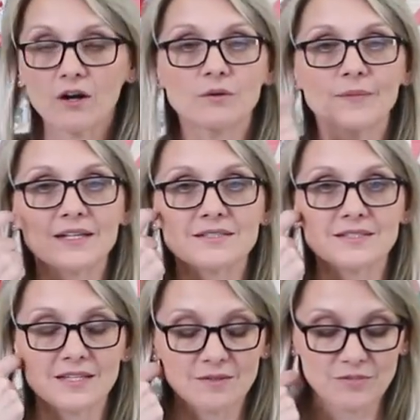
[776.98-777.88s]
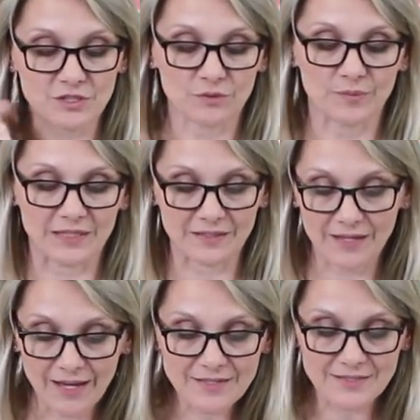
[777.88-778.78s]
all my seams to be
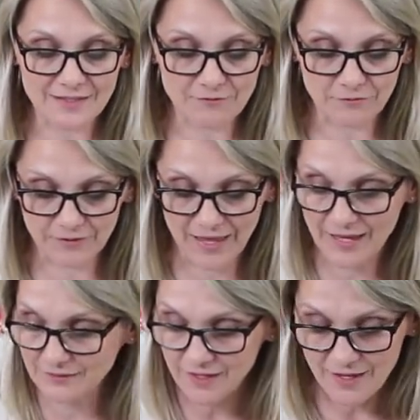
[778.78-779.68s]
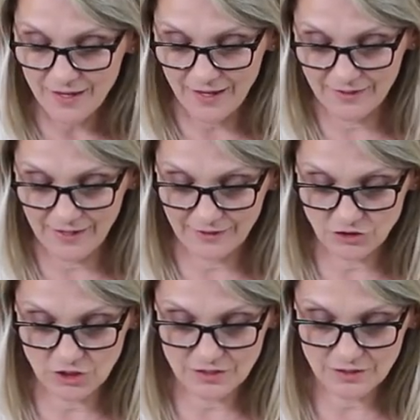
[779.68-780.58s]
nice and flat and I
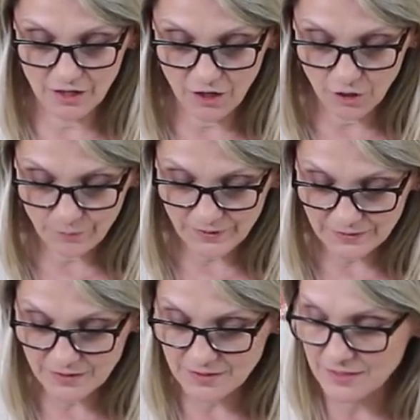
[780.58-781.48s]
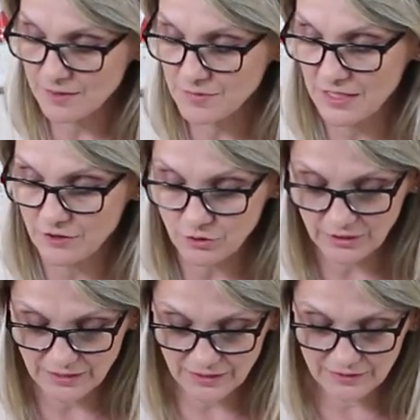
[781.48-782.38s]
just open the seams and you
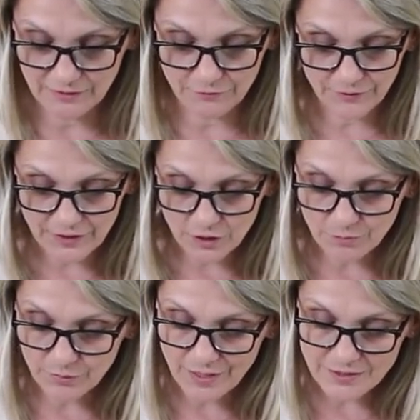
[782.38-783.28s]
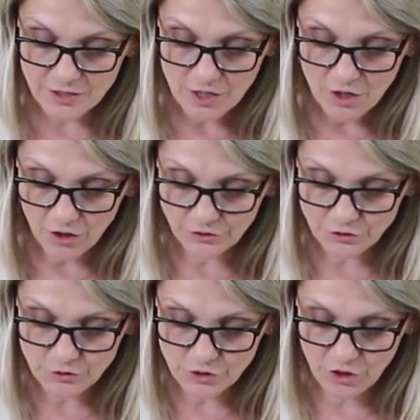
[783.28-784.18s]
can either finger press or
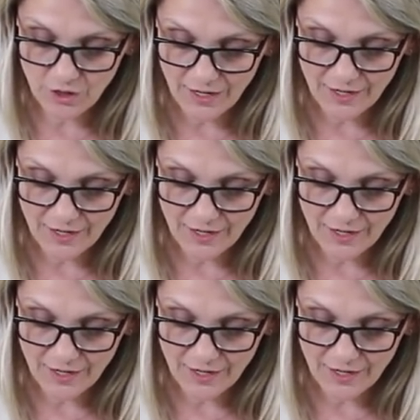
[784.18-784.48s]
use your